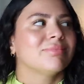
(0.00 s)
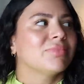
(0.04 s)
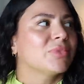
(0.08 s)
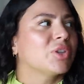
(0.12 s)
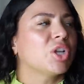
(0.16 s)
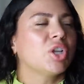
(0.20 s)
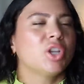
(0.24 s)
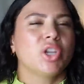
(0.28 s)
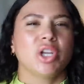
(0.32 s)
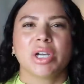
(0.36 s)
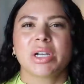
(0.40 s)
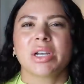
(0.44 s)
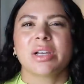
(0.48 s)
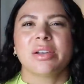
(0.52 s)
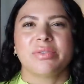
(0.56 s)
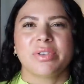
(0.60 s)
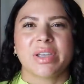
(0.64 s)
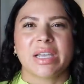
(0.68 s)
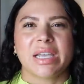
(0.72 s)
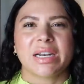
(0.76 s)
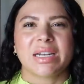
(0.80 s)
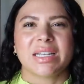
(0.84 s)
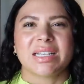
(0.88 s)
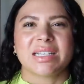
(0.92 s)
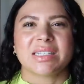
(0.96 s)
the look of
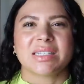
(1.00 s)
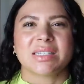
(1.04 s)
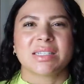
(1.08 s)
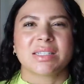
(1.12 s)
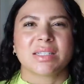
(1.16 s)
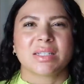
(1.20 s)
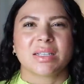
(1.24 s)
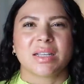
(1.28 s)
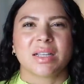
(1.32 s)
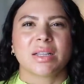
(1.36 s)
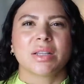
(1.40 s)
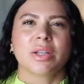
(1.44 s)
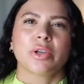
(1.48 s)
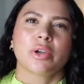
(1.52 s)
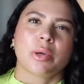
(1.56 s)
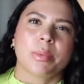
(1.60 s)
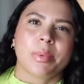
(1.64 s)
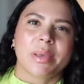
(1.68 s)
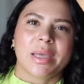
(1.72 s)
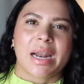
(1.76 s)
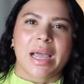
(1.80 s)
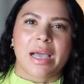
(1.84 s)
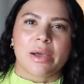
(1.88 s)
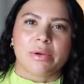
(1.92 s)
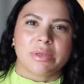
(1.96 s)
it is a little
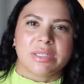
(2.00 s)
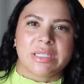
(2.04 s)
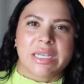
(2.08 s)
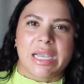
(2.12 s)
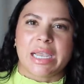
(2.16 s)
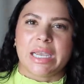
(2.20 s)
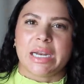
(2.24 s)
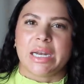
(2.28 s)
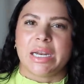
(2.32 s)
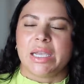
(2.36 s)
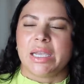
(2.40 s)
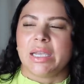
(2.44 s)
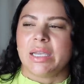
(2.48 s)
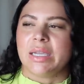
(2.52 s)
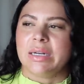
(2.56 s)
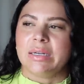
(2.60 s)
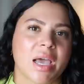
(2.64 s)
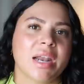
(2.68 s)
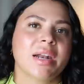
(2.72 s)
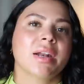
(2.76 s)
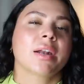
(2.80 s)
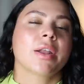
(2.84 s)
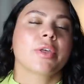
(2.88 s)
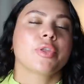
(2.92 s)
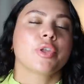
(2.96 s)
bit outdated.
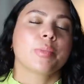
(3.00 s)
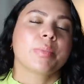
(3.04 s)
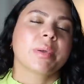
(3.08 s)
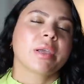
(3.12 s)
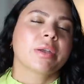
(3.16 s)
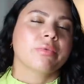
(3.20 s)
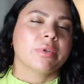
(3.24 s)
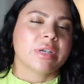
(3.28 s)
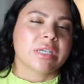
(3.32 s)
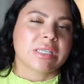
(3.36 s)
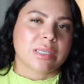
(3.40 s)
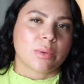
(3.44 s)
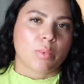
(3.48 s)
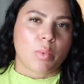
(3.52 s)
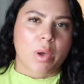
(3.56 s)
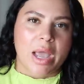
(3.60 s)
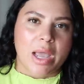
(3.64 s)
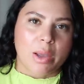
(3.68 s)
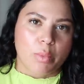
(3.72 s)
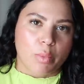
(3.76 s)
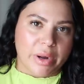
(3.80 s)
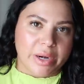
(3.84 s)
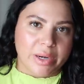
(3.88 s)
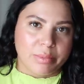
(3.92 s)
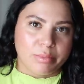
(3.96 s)
And another big reason why
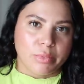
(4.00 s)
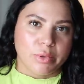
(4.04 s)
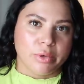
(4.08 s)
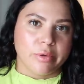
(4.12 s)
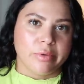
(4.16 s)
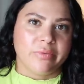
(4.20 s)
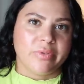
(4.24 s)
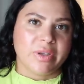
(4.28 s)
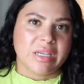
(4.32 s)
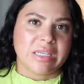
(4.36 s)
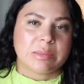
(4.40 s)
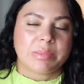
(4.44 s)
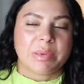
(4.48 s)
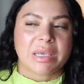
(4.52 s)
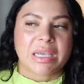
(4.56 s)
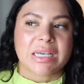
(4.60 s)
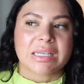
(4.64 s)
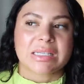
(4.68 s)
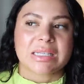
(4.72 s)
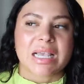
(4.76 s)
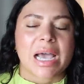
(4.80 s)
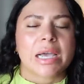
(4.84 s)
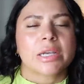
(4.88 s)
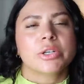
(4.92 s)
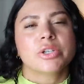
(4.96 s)
I want to move is
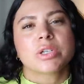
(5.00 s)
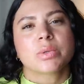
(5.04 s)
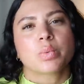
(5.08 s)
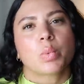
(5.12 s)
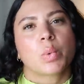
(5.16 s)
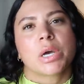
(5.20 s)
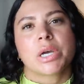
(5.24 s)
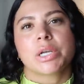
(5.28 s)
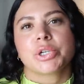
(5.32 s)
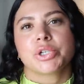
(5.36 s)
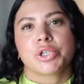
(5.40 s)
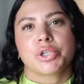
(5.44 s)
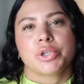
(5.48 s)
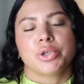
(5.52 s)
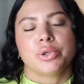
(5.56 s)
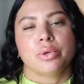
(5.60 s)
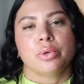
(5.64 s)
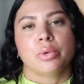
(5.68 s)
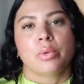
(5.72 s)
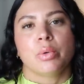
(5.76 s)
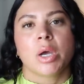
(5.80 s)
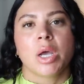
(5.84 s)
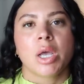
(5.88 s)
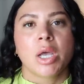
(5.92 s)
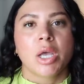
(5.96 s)
because I just want
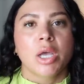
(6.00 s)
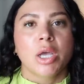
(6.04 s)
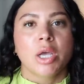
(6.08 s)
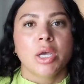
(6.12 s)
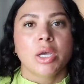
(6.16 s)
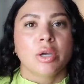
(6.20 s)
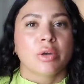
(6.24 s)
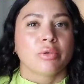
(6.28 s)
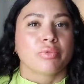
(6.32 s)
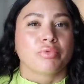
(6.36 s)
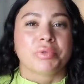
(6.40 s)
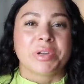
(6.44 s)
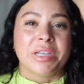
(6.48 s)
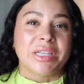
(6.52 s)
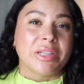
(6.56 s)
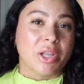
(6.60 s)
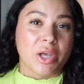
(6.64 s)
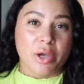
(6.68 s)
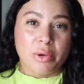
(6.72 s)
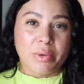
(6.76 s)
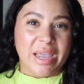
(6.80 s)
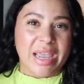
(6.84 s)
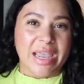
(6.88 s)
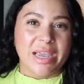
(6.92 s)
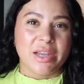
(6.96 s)
to
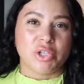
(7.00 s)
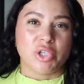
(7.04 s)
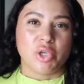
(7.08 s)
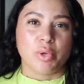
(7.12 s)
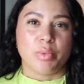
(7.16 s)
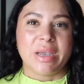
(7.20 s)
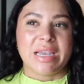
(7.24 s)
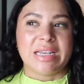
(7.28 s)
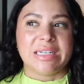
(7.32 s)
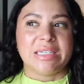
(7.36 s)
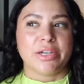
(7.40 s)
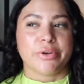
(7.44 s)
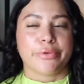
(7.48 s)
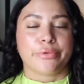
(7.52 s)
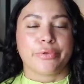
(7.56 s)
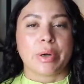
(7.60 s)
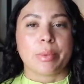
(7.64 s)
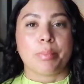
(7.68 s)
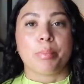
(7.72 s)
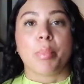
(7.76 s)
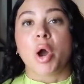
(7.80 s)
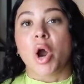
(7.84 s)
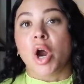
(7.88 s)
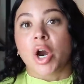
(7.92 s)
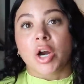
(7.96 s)
relocate to a
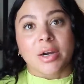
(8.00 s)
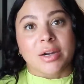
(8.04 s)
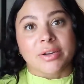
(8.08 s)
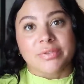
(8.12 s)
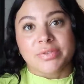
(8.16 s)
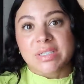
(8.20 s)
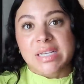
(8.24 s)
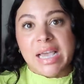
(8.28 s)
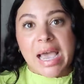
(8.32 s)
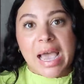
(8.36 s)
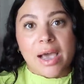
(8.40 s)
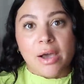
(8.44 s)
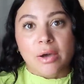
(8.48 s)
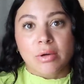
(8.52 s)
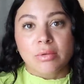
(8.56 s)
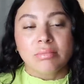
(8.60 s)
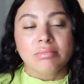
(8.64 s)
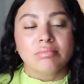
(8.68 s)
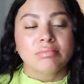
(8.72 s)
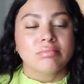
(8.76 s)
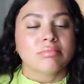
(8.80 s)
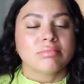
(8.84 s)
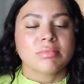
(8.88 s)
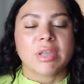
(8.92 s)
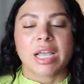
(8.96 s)
different part of
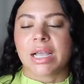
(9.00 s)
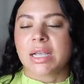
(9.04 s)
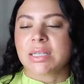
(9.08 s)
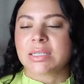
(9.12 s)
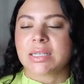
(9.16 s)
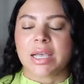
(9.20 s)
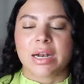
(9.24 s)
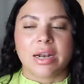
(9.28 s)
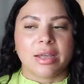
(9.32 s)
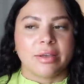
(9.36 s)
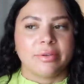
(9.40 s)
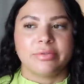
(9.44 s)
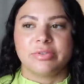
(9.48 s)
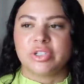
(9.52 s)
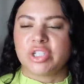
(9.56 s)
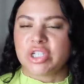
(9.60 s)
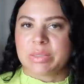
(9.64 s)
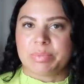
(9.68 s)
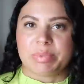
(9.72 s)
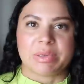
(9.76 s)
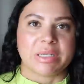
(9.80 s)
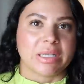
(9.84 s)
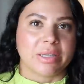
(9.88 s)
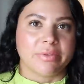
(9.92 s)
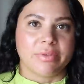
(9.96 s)
town. Like I said, I've
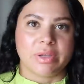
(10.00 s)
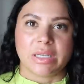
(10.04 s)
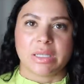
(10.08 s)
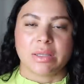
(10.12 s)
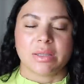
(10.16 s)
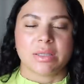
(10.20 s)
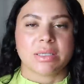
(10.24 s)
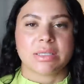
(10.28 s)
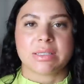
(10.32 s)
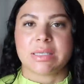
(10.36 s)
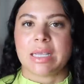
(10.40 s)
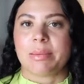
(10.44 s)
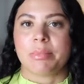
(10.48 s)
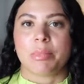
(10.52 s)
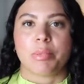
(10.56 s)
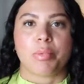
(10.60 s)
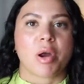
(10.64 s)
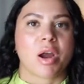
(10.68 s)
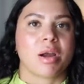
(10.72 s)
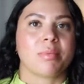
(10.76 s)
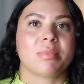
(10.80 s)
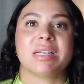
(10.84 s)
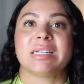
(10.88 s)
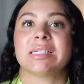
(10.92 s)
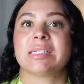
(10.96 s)
just been living in the same
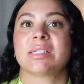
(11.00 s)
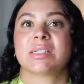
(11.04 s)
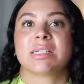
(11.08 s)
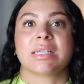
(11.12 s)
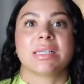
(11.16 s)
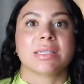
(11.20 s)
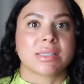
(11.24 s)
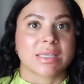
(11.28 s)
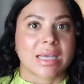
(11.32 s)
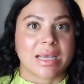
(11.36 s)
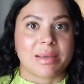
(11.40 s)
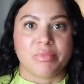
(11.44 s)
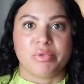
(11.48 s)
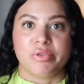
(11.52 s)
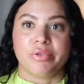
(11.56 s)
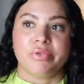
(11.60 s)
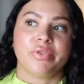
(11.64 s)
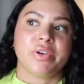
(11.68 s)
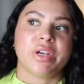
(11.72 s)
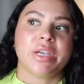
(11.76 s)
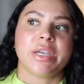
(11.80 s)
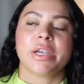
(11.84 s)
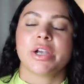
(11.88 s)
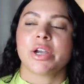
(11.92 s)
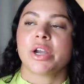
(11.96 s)
apartment since I
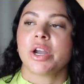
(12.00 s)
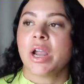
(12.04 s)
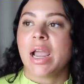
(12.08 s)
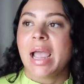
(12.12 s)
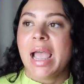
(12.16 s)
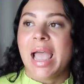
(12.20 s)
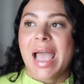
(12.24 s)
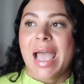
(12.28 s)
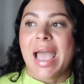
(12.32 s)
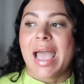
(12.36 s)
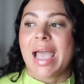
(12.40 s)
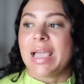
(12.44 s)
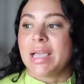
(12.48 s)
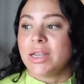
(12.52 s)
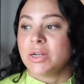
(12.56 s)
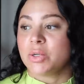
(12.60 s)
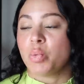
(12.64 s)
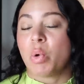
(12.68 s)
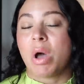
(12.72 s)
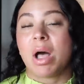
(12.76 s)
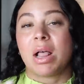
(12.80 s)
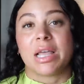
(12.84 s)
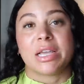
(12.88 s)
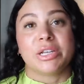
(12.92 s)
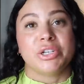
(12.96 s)
moved here. And
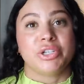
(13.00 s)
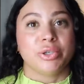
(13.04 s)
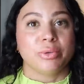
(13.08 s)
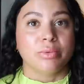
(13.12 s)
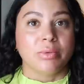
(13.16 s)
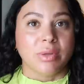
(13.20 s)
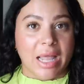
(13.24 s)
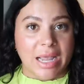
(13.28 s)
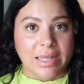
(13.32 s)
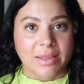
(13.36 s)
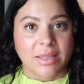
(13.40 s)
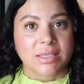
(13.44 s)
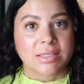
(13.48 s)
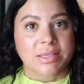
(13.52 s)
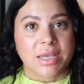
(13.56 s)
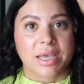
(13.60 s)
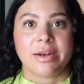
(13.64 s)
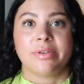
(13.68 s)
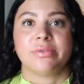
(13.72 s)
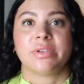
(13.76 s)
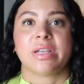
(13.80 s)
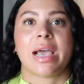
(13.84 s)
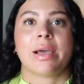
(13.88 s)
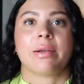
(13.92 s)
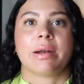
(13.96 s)
while I do like the
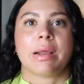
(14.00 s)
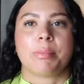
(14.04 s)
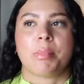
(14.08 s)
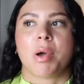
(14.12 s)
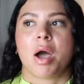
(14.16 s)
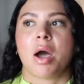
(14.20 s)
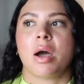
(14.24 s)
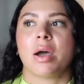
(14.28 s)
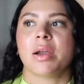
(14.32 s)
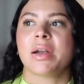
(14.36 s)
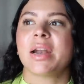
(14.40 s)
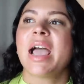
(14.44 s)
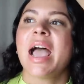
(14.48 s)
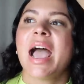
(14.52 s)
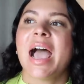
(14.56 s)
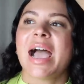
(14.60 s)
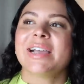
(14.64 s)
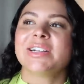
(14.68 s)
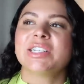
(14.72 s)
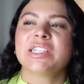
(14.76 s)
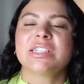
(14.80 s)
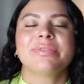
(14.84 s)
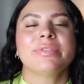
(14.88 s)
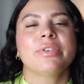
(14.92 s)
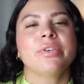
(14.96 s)
side of town I'm on,
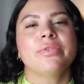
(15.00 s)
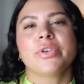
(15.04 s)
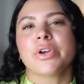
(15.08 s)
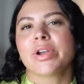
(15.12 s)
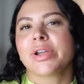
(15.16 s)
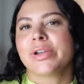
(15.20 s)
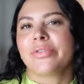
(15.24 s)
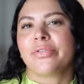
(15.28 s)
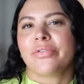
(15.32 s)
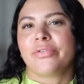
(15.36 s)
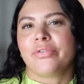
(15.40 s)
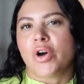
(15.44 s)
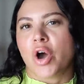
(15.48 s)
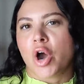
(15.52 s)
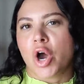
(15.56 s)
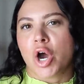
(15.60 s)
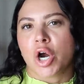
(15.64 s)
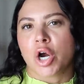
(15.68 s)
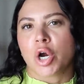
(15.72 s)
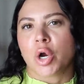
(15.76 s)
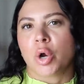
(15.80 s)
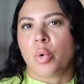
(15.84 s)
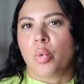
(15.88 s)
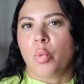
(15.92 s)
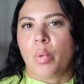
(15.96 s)
I just feel very
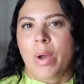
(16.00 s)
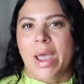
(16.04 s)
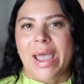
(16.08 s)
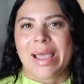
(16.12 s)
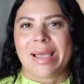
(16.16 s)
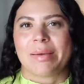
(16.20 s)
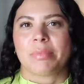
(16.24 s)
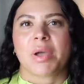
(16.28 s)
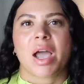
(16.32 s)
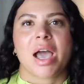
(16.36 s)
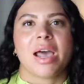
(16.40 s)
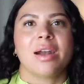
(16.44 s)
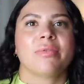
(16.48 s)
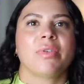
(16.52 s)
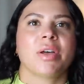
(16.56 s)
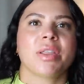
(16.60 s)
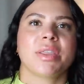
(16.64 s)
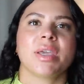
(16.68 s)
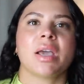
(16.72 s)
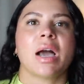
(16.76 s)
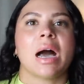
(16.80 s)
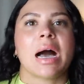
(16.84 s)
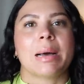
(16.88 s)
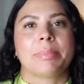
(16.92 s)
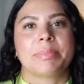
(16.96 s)
far away. I'm kind of on
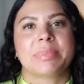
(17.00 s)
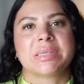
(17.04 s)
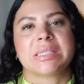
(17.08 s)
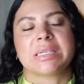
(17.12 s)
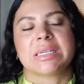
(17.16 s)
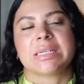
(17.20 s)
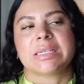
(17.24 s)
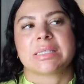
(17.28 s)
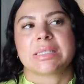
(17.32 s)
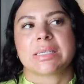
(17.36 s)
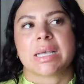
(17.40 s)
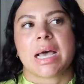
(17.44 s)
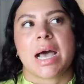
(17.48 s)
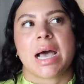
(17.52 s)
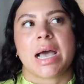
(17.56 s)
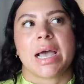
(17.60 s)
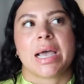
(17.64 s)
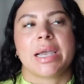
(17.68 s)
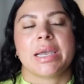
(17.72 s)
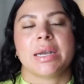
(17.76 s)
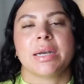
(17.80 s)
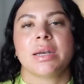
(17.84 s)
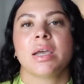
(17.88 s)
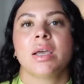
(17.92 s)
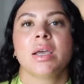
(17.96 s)
the opposite
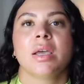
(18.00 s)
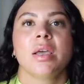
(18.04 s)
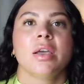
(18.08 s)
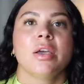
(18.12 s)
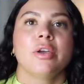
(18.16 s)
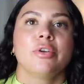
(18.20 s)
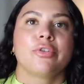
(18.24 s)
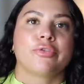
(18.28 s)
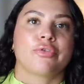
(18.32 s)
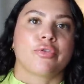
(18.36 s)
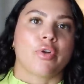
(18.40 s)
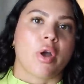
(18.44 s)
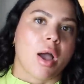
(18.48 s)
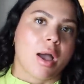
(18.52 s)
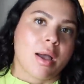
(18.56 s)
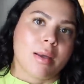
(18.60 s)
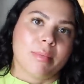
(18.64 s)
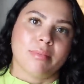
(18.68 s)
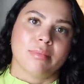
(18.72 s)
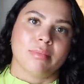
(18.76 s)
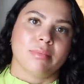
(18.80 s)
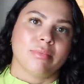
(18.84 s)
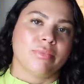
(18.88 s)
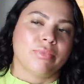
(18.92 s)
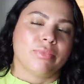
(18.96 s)
side
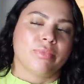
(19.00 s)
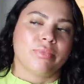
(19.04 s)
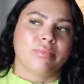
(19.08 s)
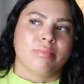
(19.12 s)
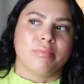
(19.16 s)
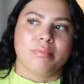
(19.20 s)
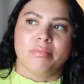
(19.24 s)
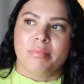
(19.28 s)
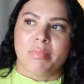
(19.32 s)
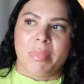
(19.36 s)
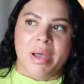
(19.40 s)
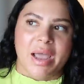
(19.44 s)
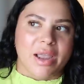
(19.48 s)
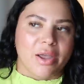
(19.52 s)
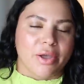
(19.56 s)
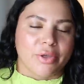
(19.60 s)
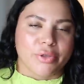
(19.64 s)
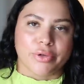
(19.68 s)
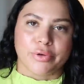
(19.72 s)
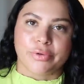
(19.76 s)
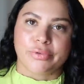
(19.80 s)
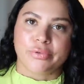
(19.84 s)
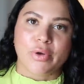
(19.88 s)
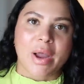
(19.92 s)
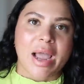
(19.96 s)
from my
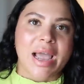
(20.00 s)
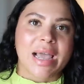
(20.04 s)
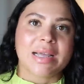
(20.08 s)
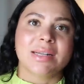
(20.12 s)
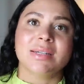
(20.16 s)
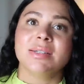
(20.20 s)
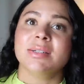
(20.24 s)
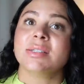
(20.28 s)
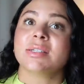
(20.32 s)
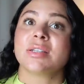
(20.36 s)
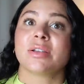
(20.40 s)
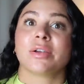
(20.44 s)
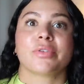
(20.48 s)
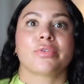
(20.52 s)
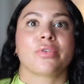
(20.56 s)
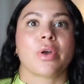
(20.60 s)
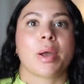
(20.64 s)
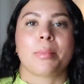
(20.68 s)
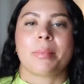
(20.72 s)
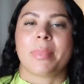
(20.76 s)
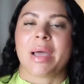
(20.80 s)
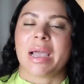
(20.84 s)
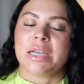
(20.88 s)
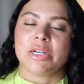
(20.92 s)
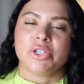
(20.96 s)
other friends,
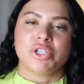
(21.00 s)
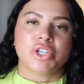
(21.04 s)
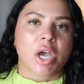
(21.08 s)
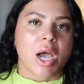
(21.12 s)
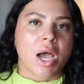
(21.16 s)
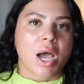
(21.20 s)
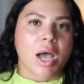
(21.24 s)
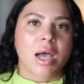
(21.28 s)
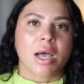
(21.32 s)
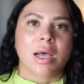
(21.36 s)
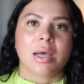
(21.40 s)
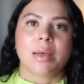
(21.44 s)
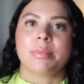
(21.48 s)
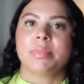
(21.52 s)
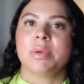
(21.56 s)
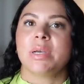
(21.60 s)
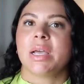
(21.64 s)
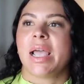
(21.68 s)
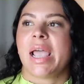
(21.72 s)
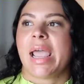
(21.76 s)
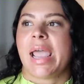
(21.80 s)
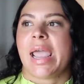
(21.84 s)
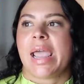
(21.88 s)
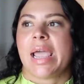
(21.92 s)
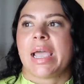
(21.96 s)
from my job,
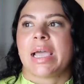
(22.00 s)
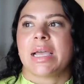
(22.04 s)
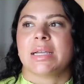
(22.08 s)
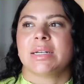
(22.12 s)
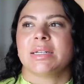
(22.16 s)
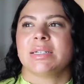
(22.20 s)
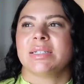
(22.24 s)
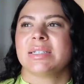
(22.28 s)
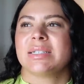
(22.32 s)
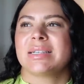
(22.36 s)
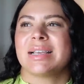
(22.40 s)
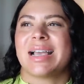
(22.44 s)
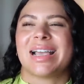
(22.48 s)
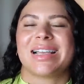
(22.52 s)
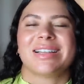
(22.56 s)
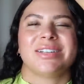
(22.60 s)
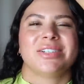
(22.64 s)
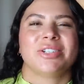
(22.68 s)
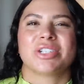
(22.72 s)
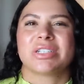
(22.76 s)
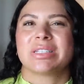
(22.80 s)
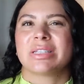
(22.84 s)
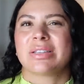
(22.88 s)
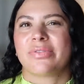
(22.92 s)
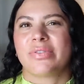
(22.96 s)
and I
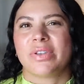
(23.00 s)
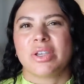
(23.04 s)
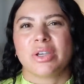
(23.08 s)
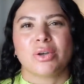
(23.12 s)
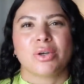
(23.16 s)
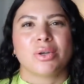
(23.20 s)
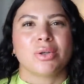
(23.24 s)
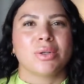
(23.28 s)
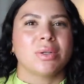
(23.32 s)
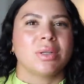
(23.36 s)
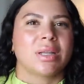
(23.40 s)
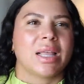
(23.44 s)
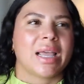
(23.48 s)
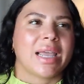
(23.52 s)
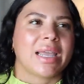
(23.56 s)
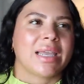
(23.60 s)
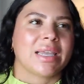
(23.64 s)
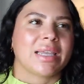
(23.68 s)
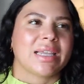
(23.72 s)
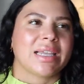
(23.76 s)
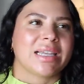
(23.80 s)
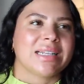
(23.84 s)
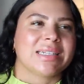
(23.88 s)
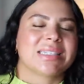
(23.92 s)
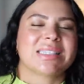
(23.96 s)
just feel
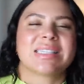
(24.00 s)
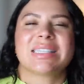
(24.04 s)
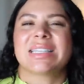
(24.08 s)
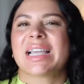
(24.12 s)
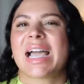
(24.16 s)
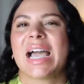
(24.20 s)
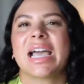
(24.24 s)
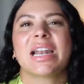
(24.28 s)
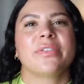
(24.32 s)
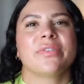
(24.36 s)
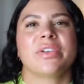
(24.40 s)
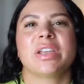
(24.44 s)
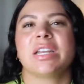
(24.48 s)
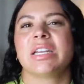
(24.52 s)
like it's kind of